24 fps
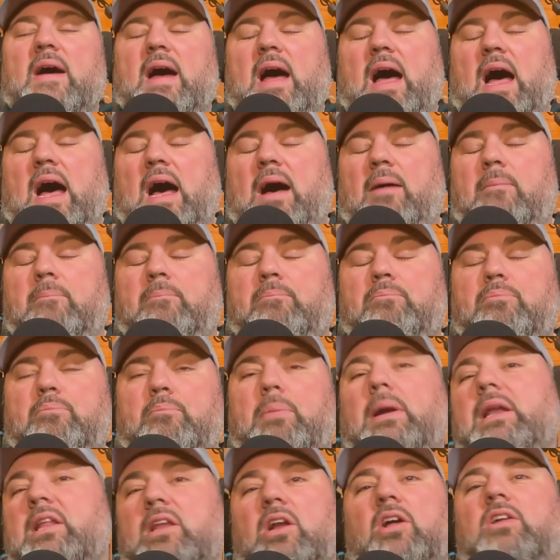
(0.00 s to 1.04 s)
Um,
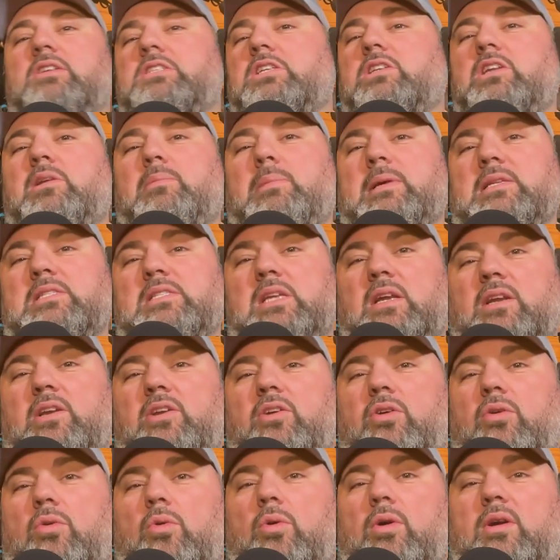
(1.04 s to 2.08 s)
but it also depends on
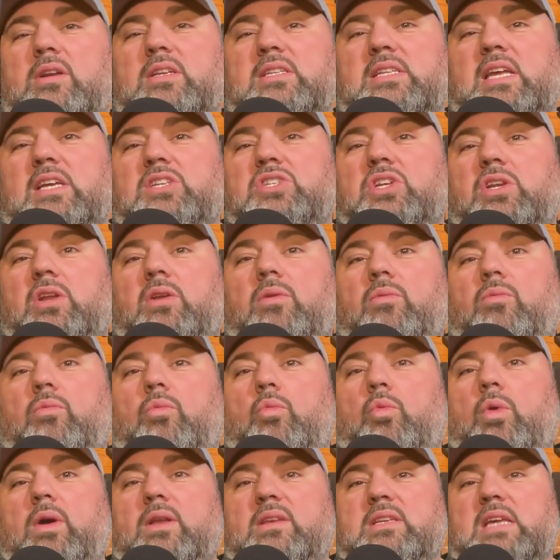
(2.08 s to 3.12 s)
your organization and
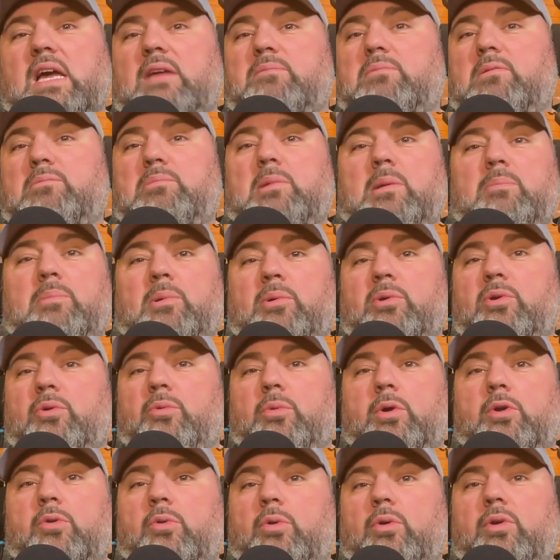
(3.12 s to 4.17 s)
what type of people you're
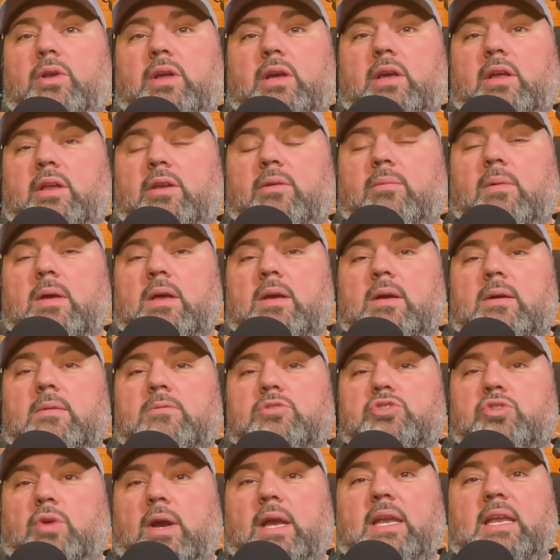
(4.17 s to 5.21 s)
recruiting and
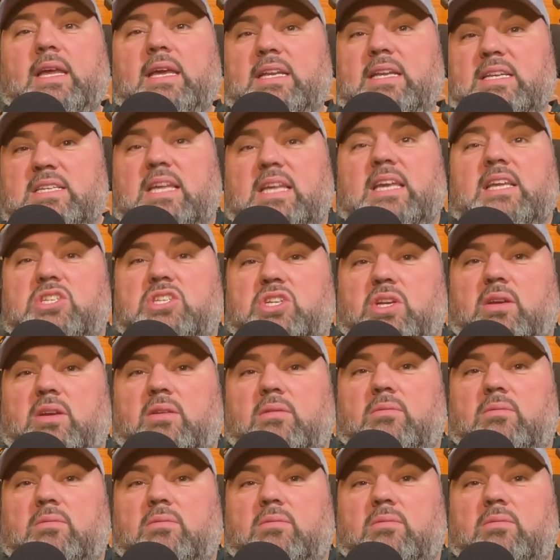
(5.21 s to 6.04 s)
training and teaching,